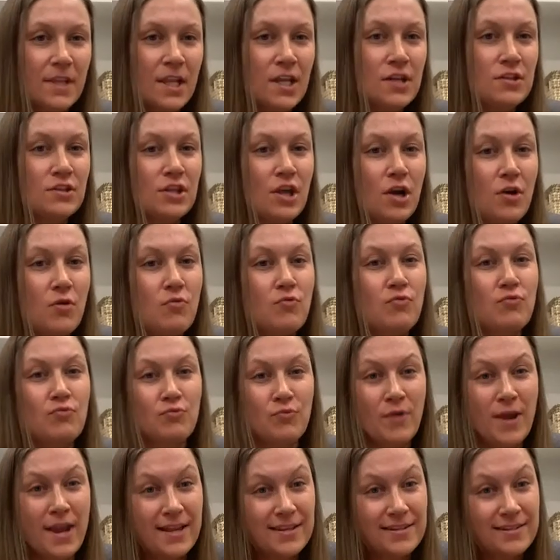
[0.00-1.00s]
So
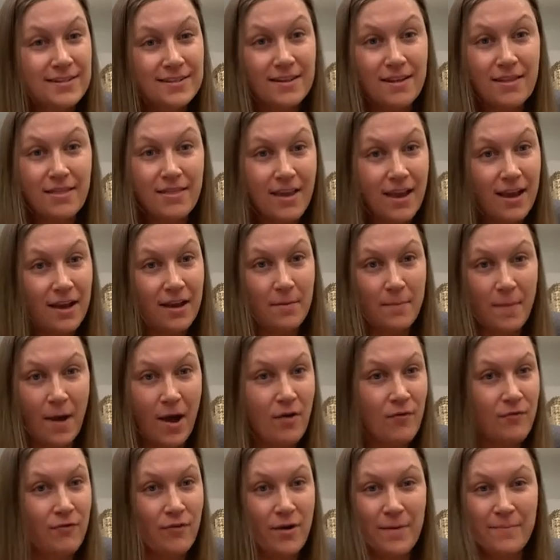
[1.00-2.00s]
risks to think
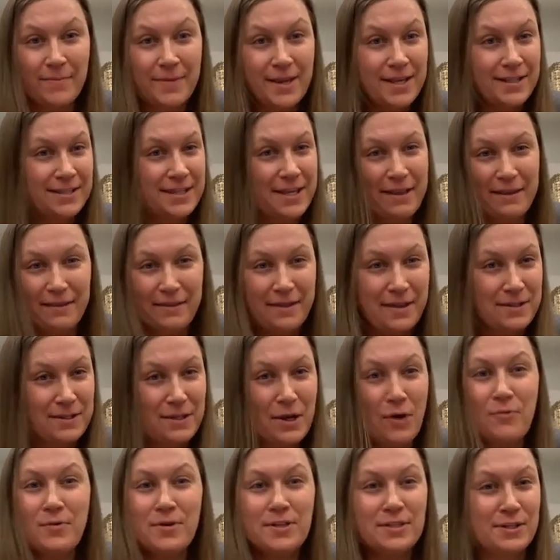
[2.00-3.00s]
about from this, I think that's
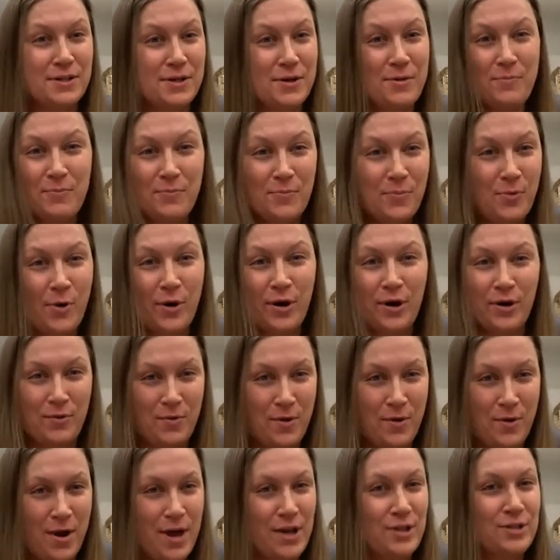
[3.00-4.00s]
always an important
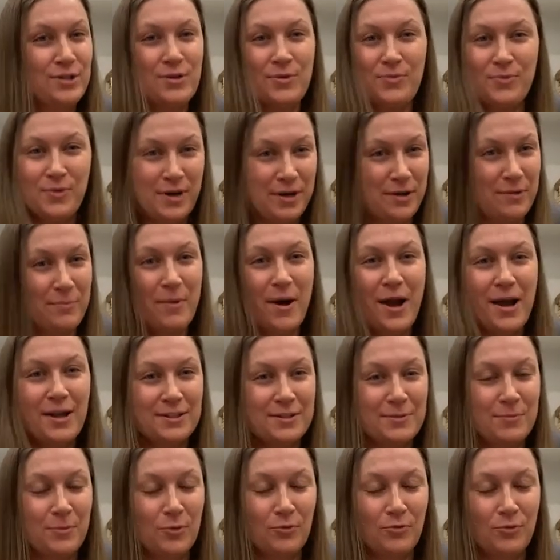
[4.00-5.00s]
question. What are
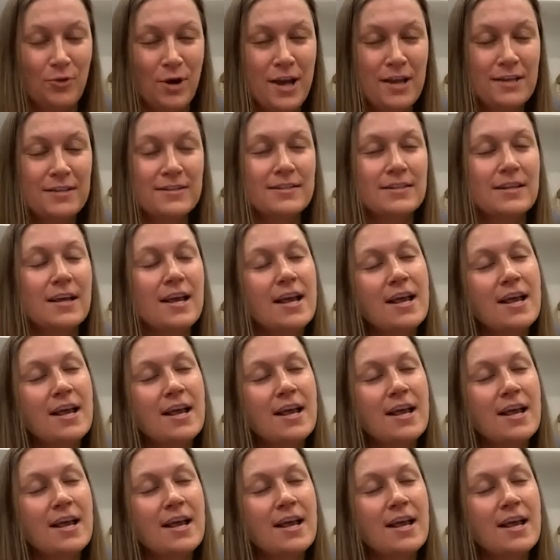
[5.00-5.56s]
possible risks?